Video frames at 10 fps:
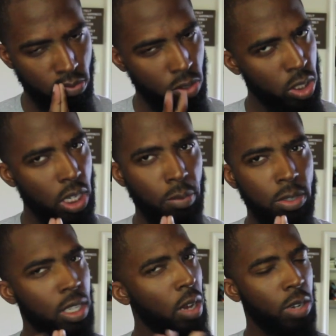
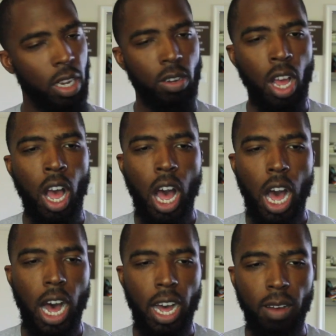Okay.
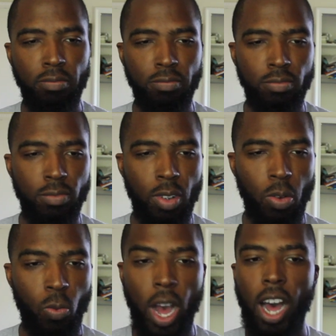
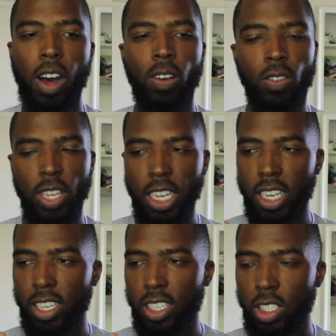While
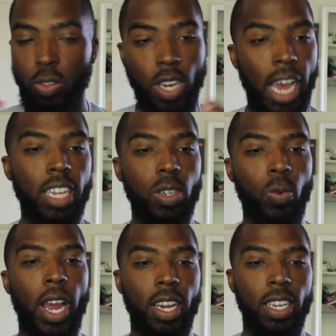the Unite the
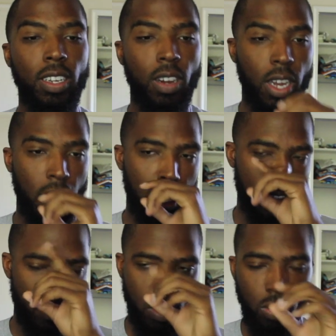Rally
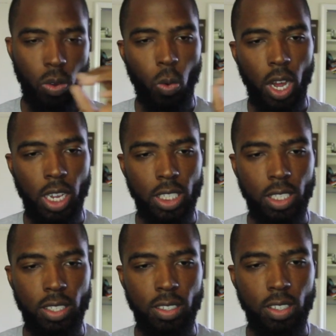
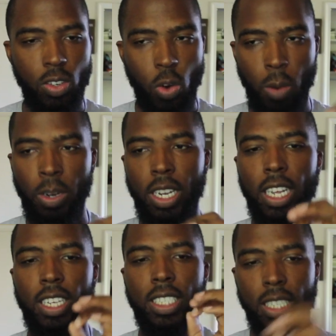was
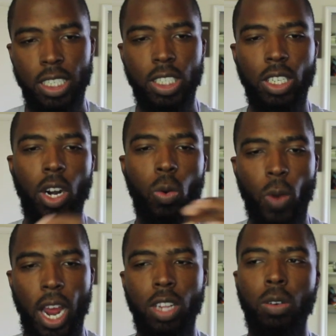normally centered
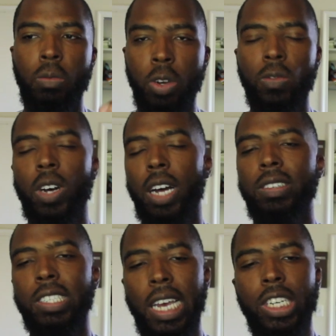around the removal of
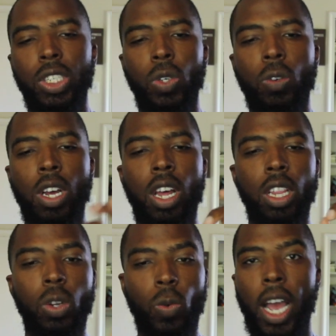the statue,
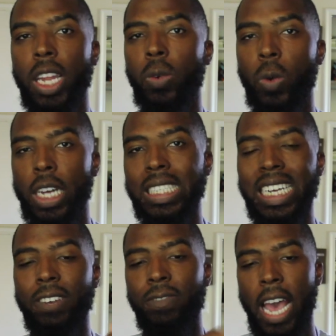the rally
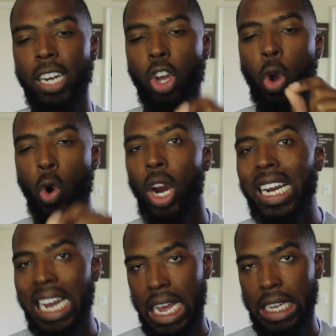was in fact
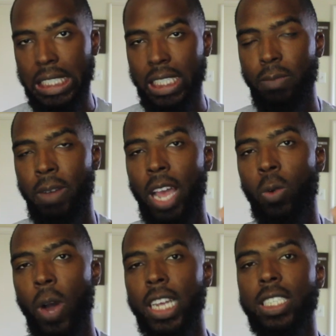organized by
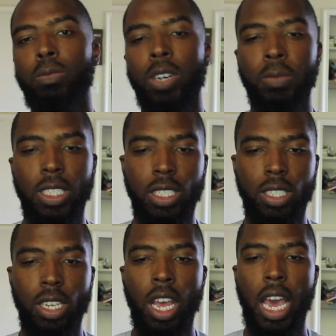white
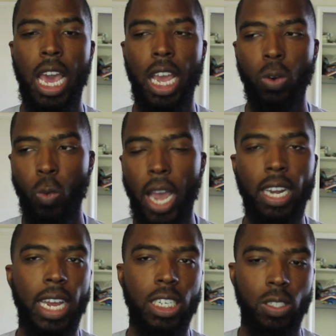supremacists and
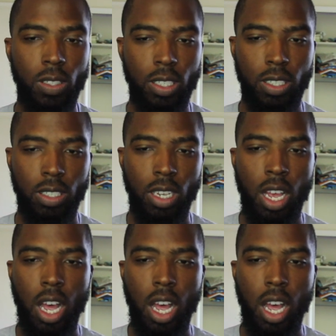white nationalists.